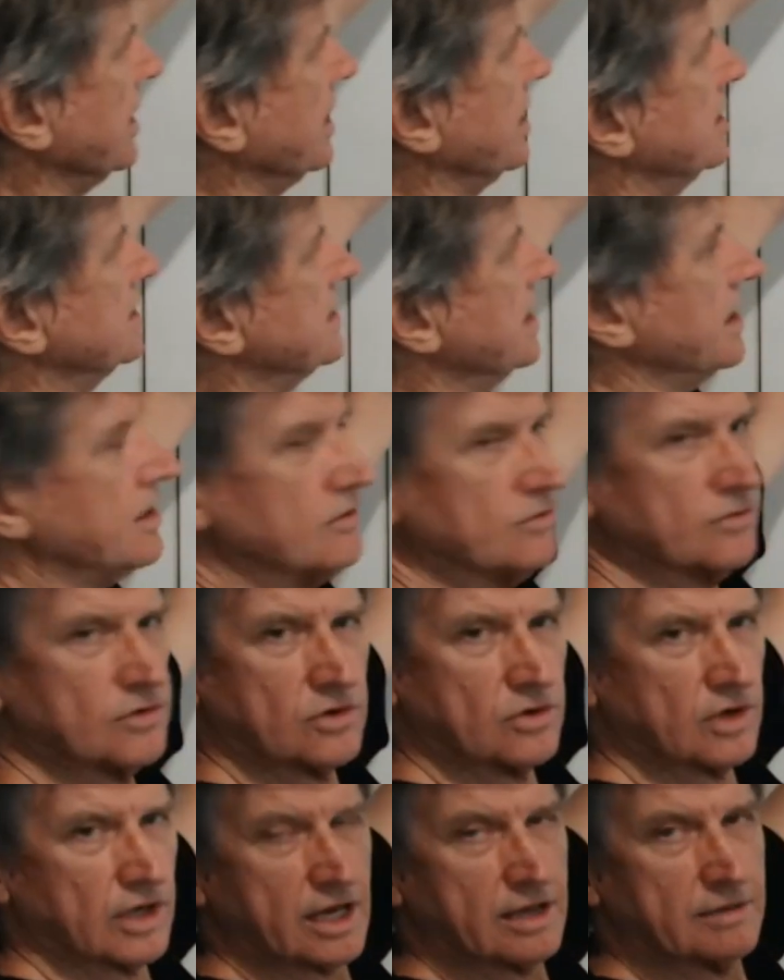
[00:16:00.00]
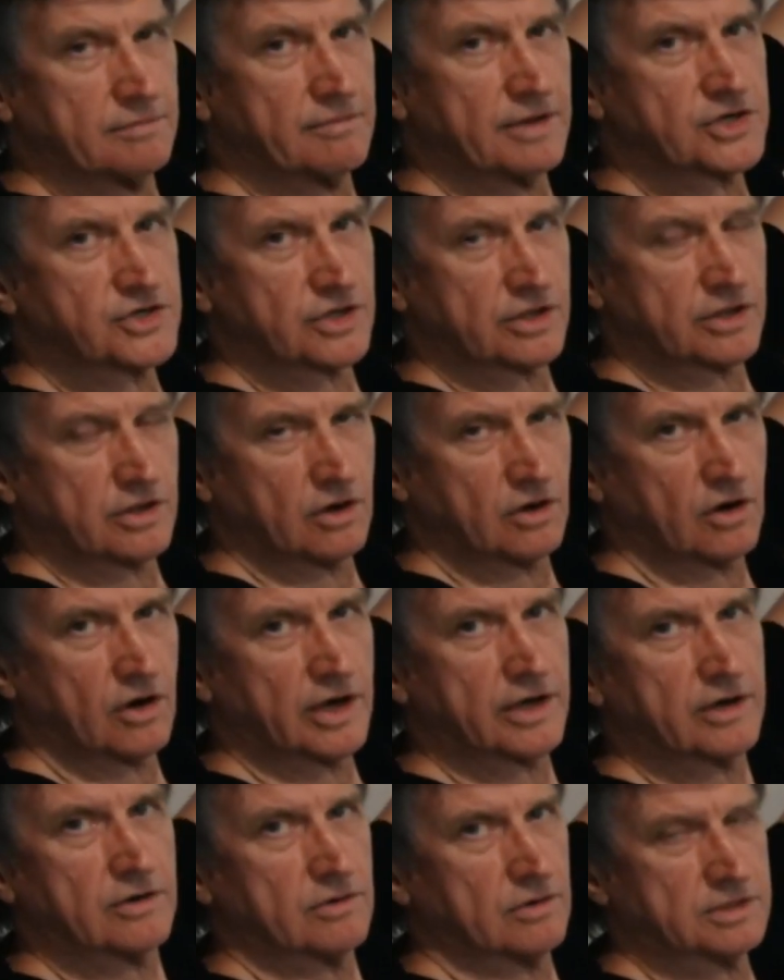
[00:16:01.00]
take a ruler and measure the
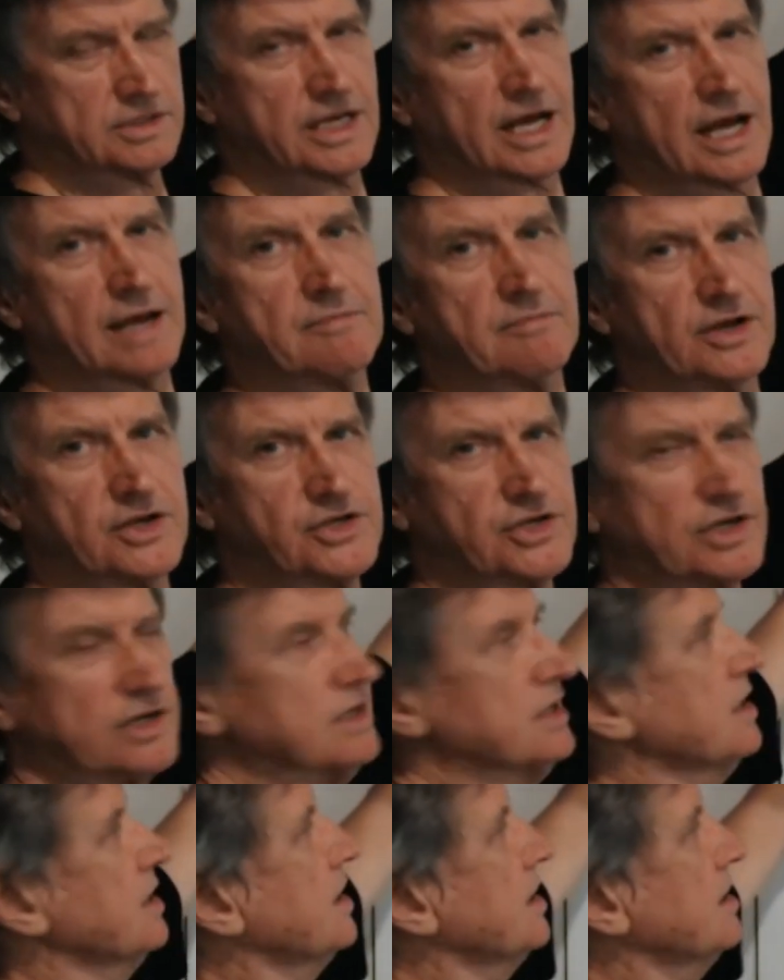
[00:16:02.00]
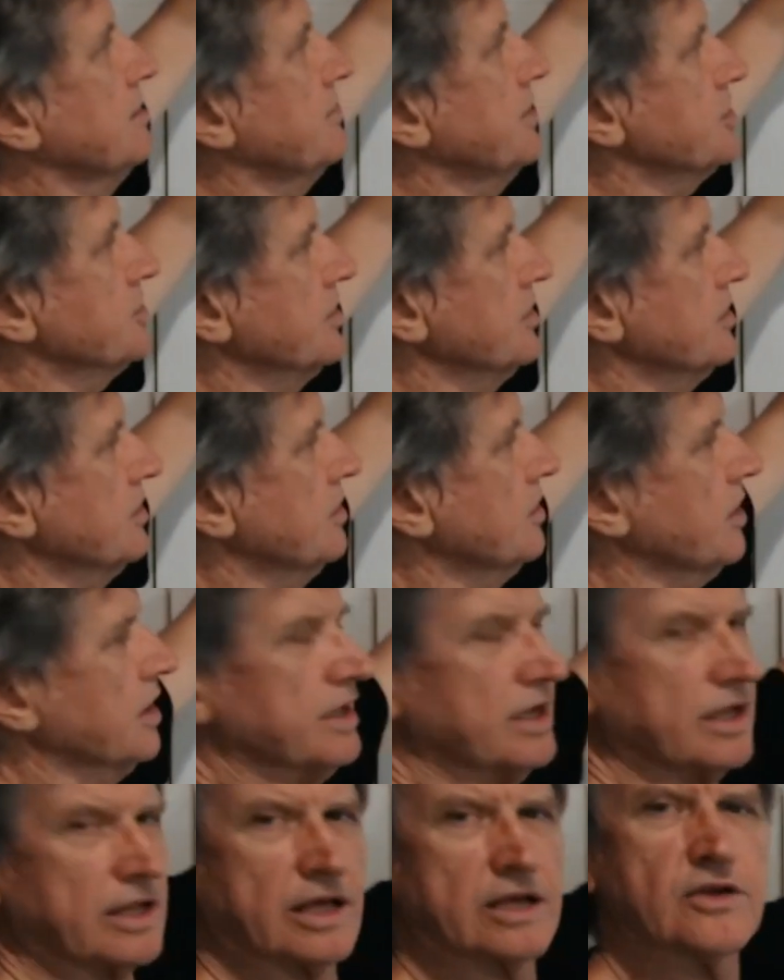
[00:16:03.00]
height, or a tape measure the height.
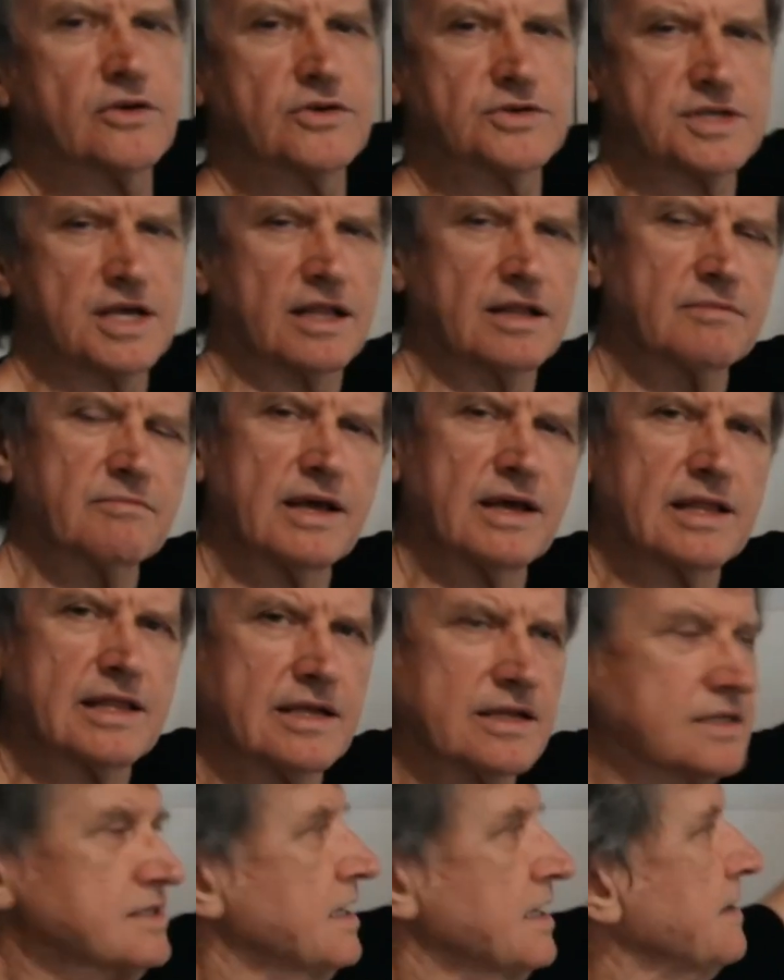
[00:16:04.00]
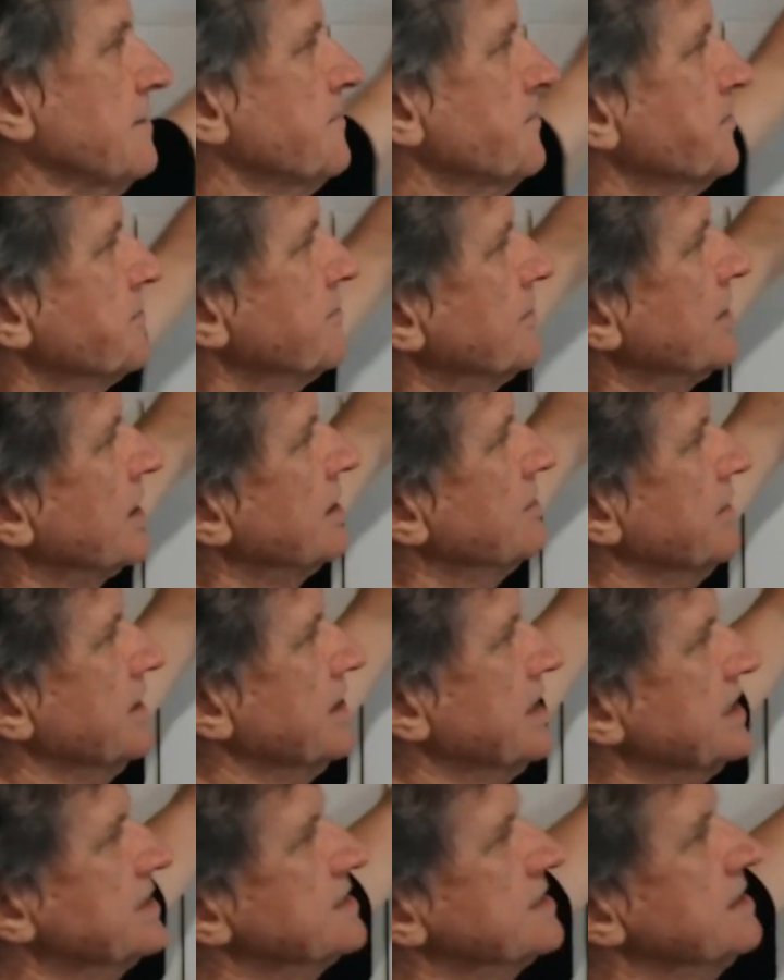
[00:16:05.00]
Now they'd use other methods, but
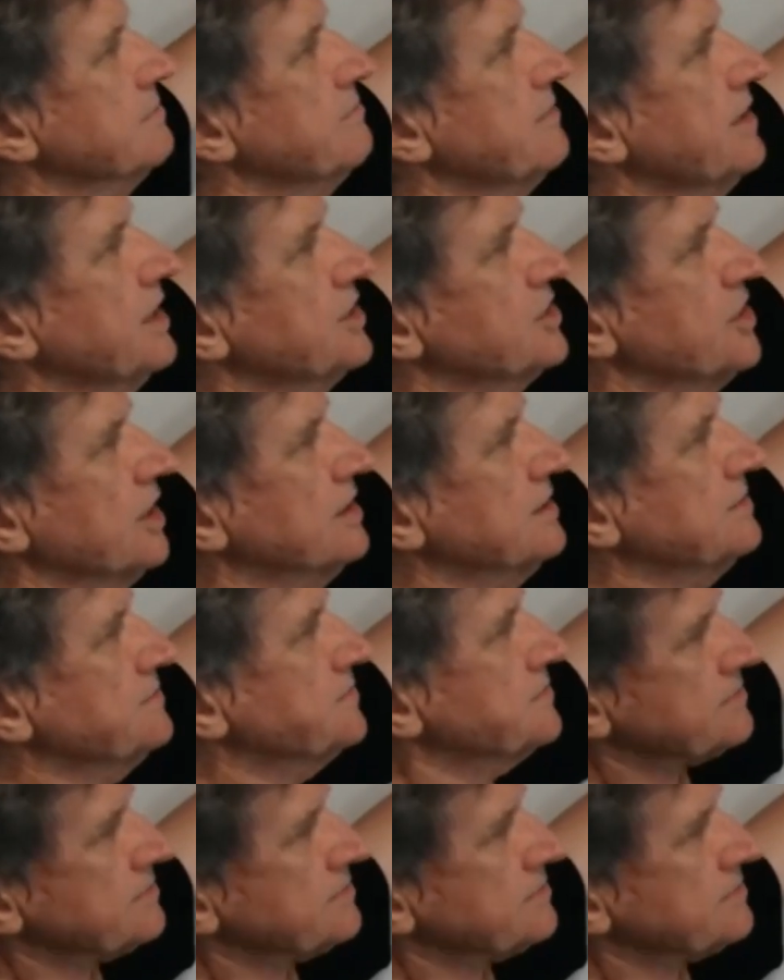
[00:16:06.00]
that's the measure.